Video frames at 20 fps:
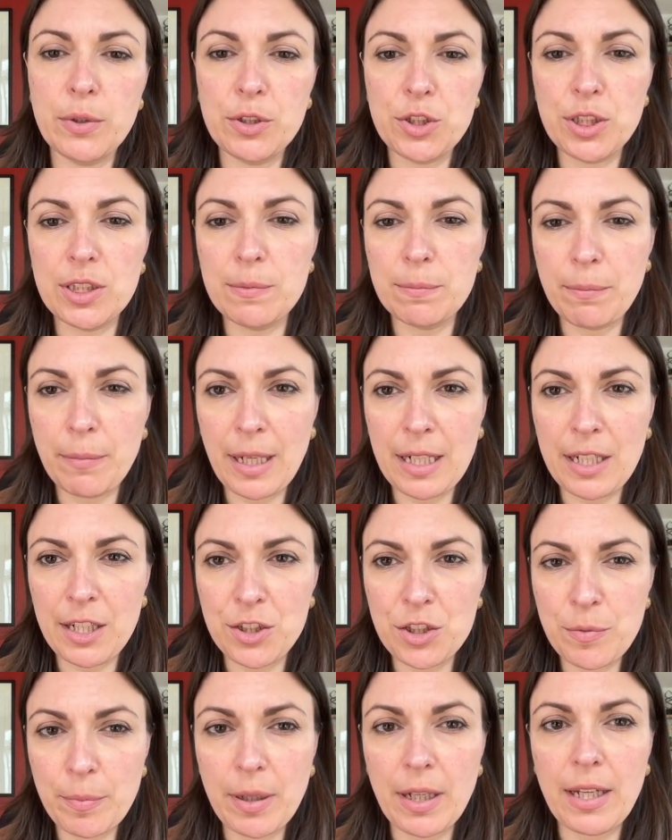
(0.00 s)
which is
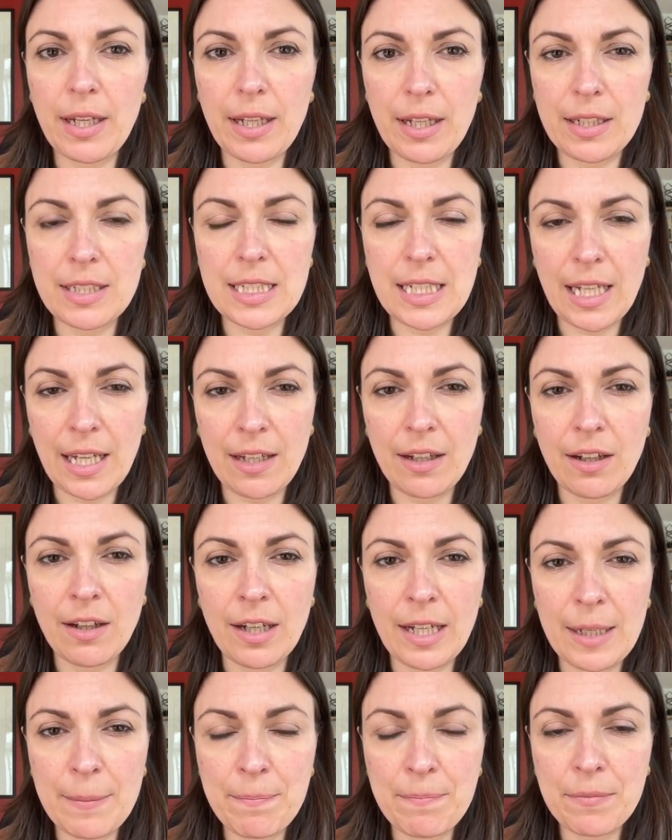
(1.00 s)
managed by
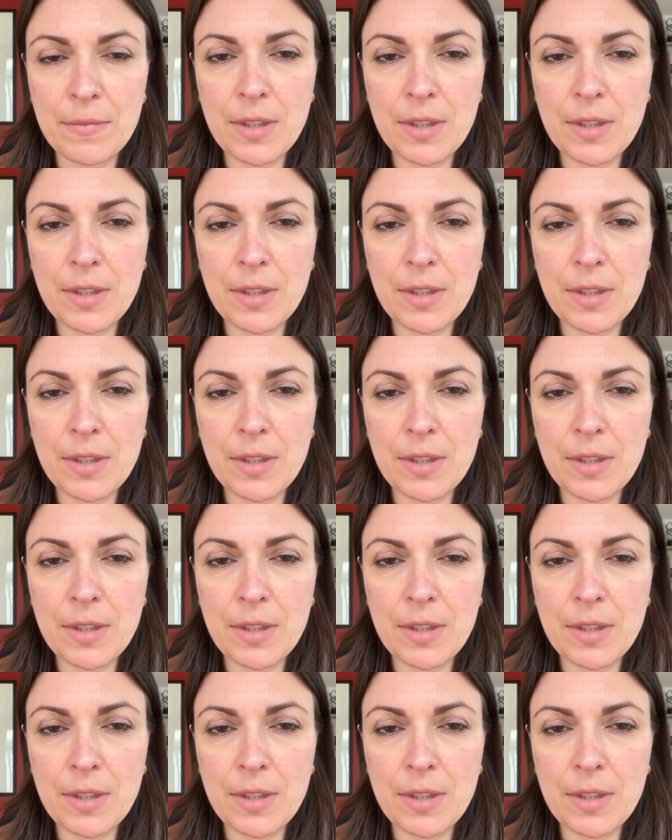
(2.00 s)
DAI.